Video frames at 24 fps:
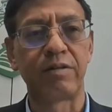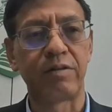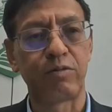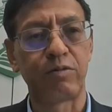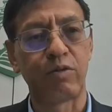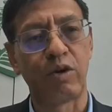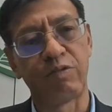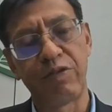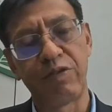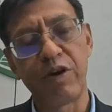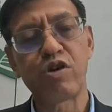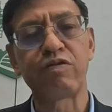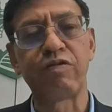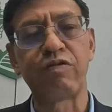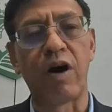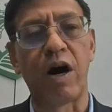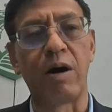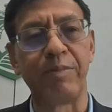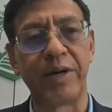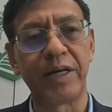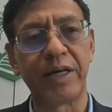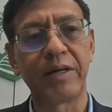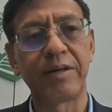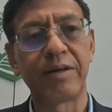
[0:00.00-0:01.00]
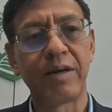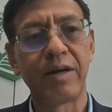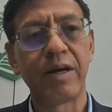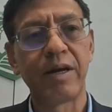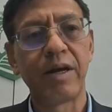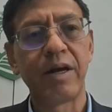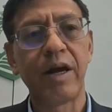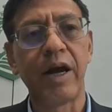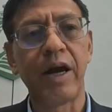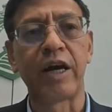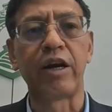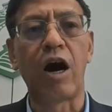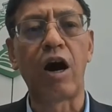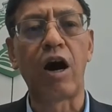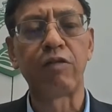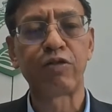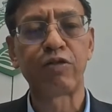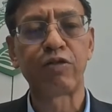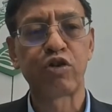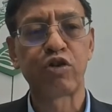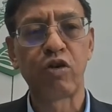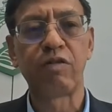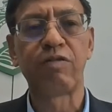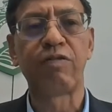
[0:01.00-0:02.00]
or fish farming and
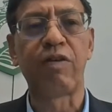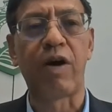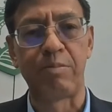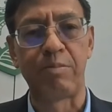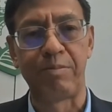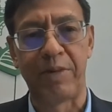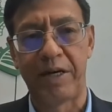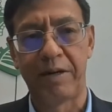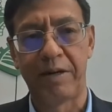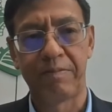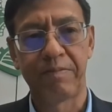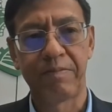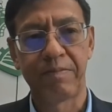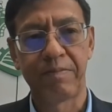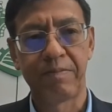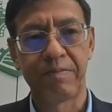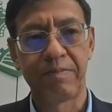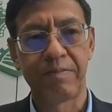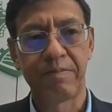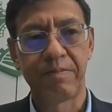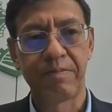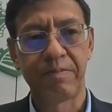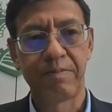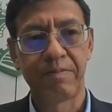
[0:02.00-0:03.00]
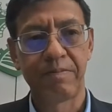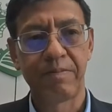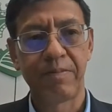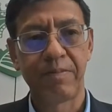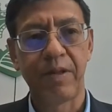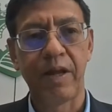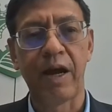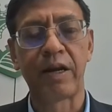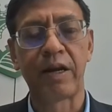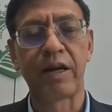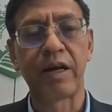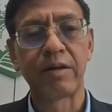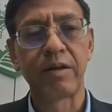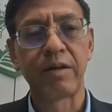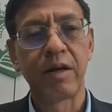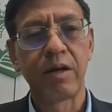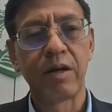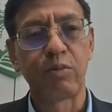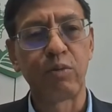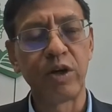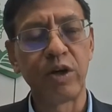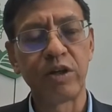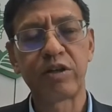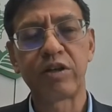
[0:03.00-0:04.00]
offshore farming. And
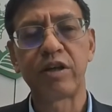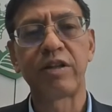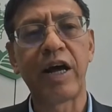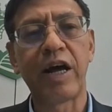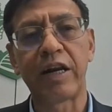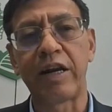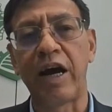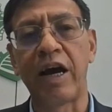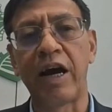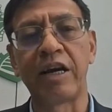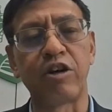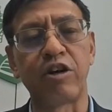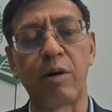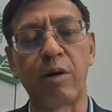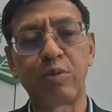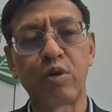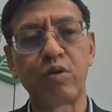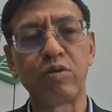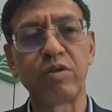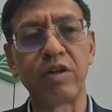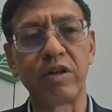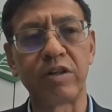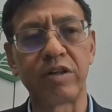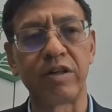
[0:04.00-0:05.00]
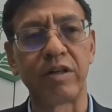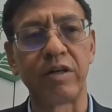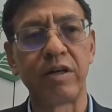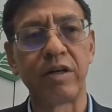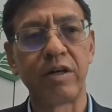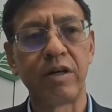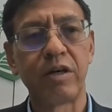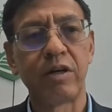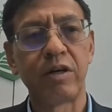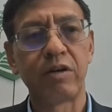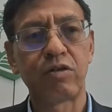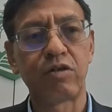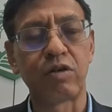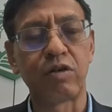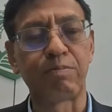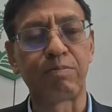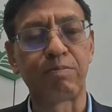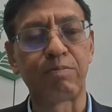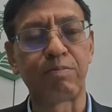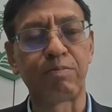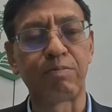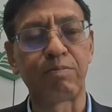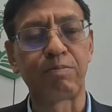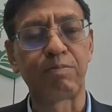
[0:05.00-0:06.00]
we see that as an opportunity to
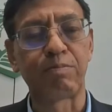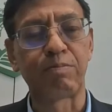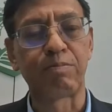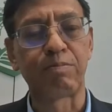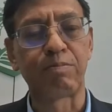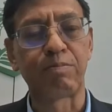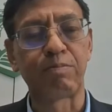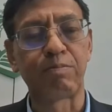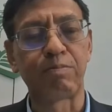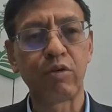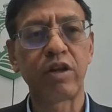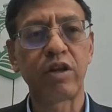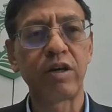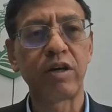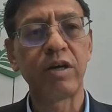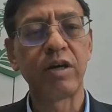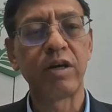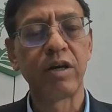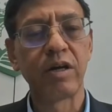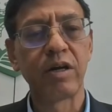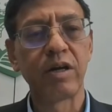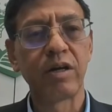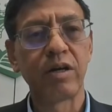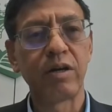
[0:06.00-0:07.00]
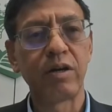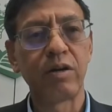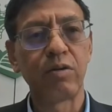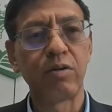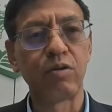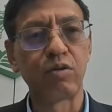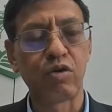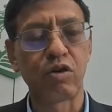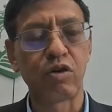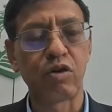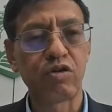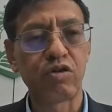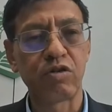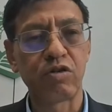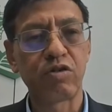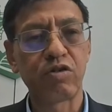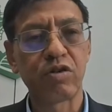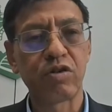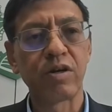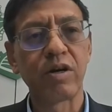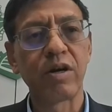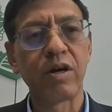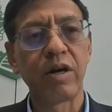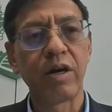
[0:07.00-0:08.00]
promote healthy,
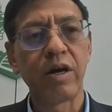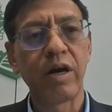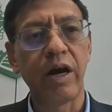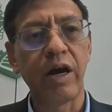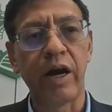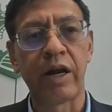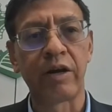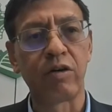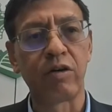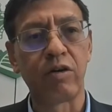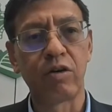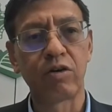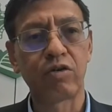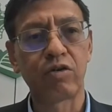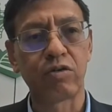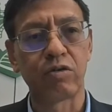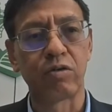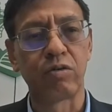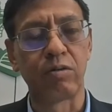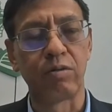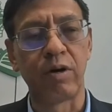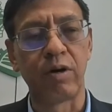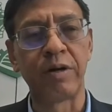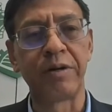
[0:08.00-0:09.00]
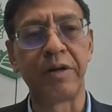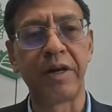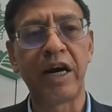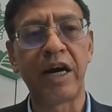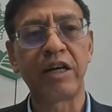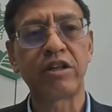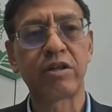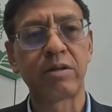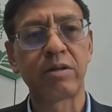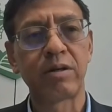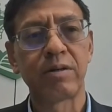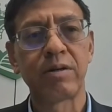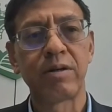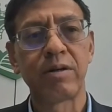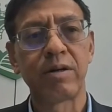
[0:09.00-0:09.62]
nutritious, and also a less